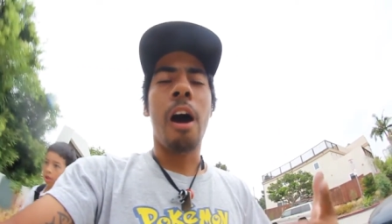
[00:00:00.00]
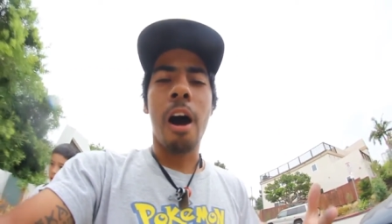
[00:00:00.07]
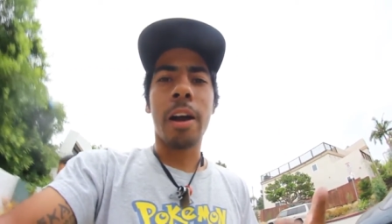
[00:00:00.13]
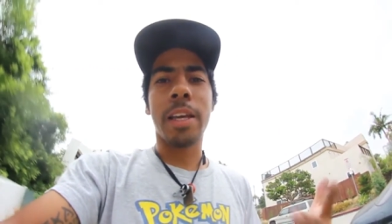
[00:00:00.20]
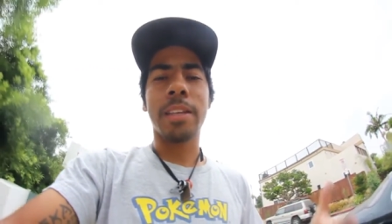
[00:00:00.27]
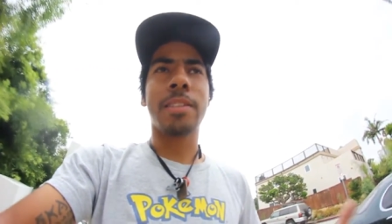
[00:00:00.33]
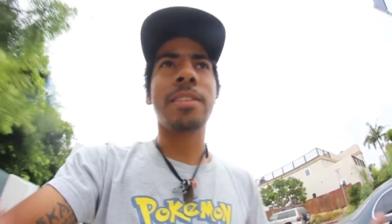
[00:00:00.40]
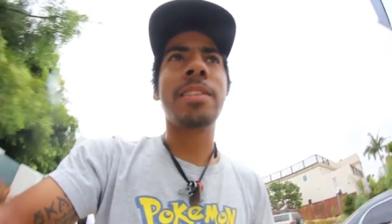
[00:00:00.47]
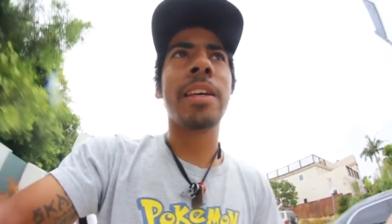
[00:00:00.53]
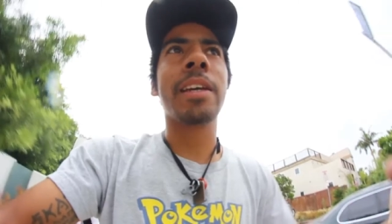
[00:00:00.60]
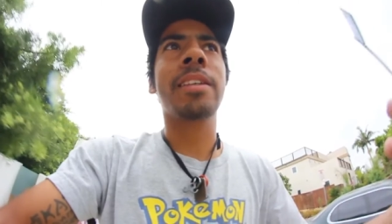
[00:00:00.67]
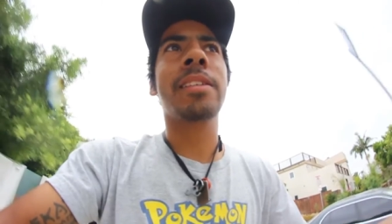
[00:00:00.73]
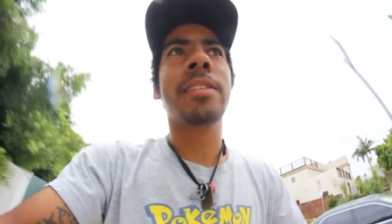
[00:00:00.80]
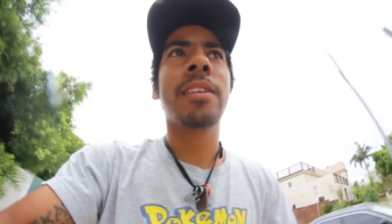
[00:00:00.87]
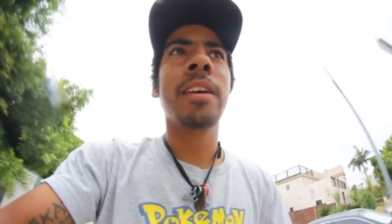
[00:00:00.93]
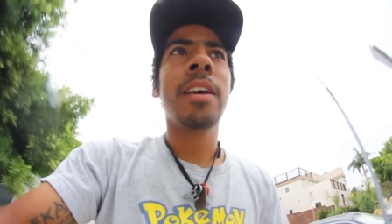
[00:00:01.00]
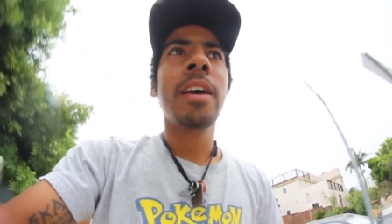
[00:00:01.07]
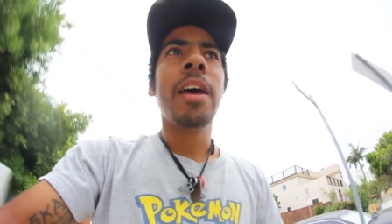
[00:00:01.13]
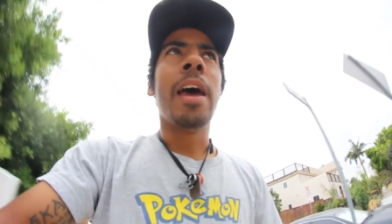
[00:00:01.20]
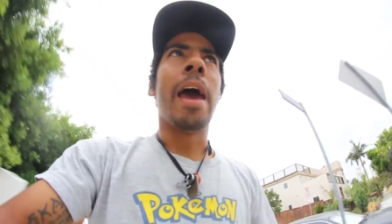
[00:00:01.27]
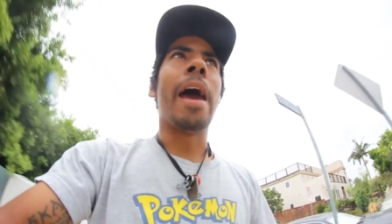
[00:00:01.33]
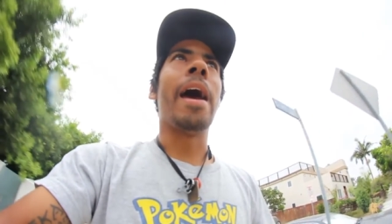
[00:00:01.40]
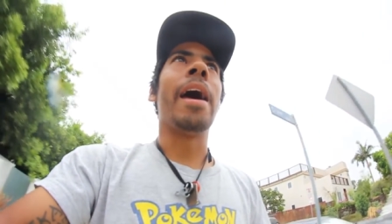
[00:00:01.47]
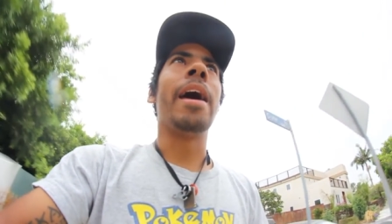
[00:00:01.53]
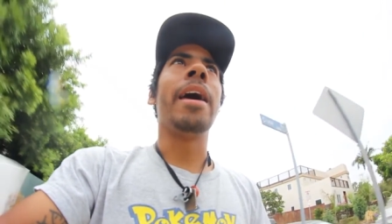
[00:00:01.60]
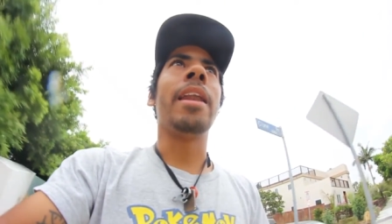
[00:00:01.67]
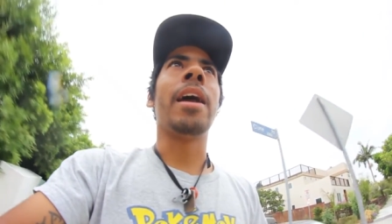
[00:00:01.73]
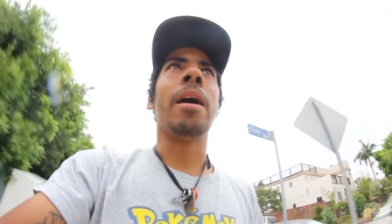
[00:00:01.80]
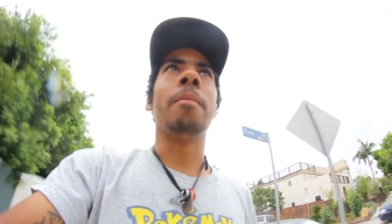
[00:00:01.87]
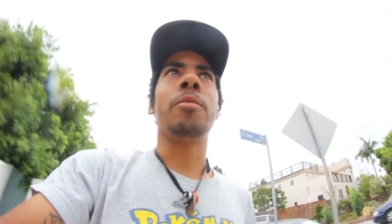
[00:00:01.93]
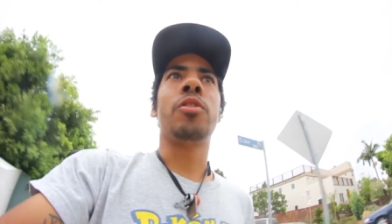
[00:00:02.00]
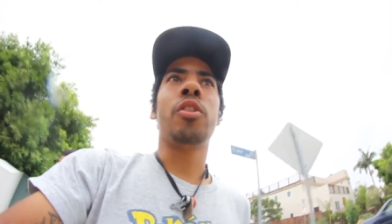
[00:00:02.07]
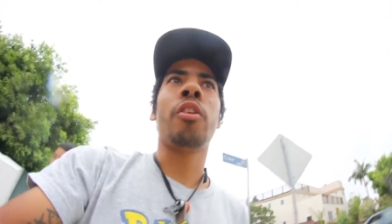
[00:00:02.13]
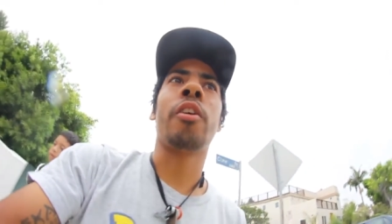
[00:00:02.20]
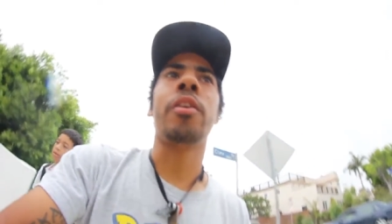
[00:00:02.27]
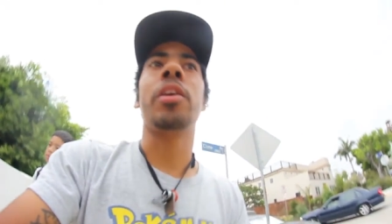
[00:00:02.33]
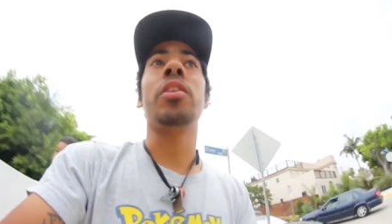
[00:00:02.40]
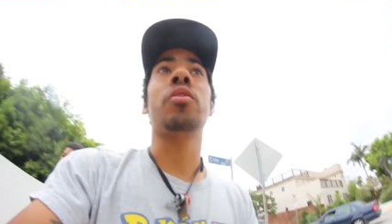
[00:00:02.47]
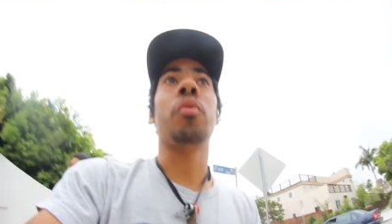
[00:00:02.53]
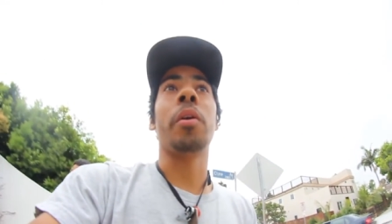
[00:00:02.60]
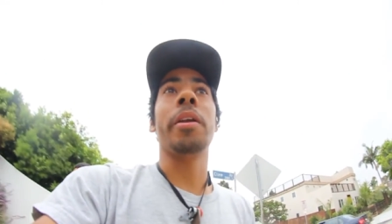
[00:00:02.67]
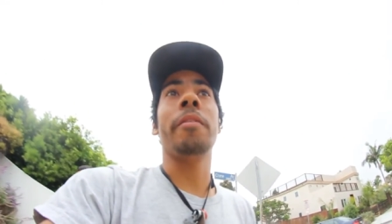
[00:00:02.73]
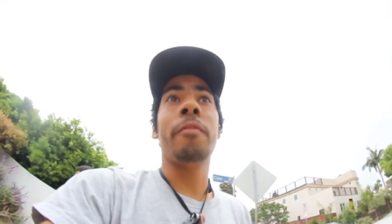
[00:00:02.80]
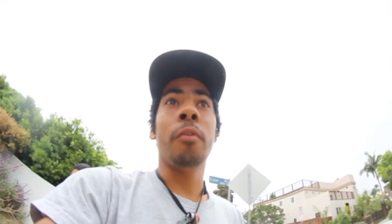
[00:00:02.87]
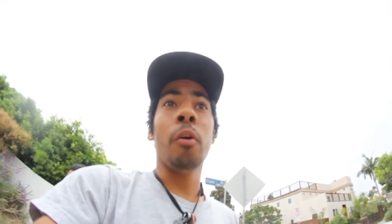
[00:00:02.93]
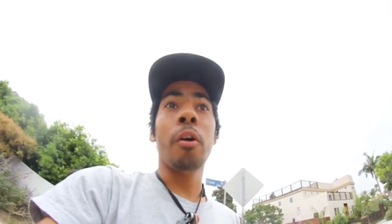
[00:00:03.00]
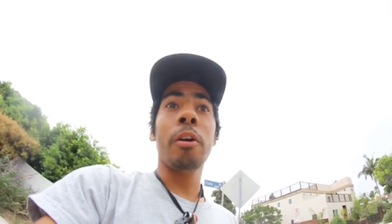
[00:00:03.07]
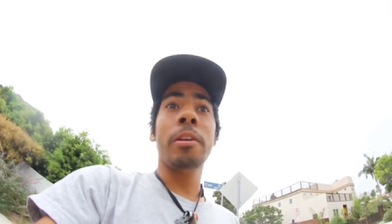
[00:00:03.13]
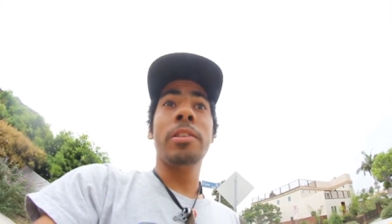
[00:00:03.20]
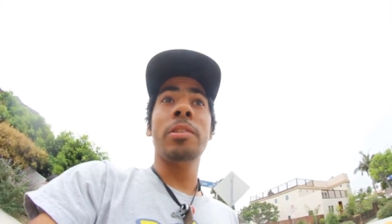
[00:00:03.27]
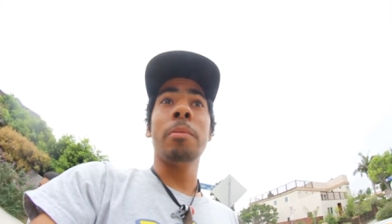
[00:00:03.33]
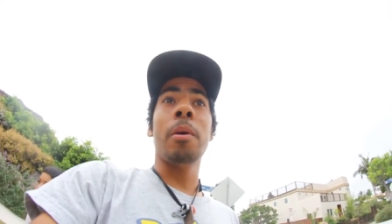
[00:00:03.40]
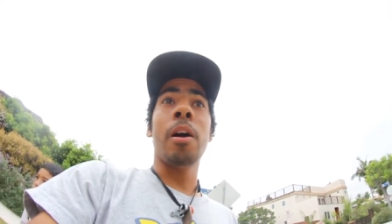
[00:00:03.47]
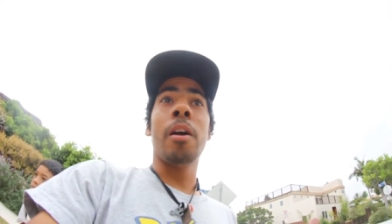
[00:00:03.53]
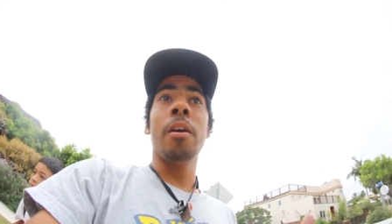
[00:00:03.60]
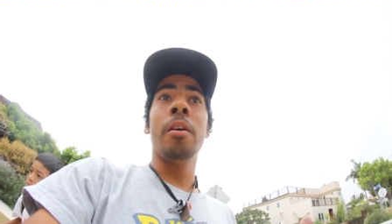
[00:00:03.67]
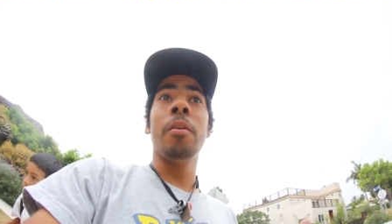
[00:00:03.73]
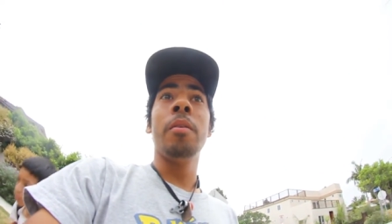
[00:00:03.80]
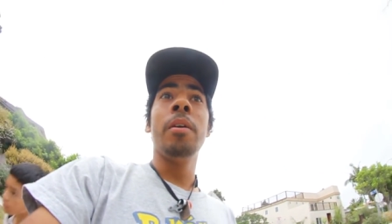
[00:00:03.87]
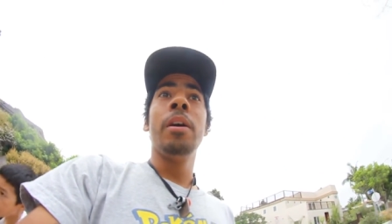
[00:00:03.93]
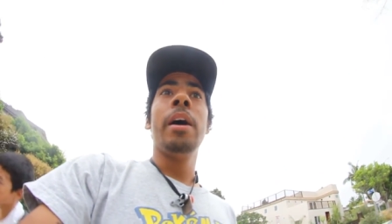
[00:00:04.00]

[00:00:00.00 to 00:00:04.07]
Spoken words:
August 6th, and I'm turning 24 tomorrow.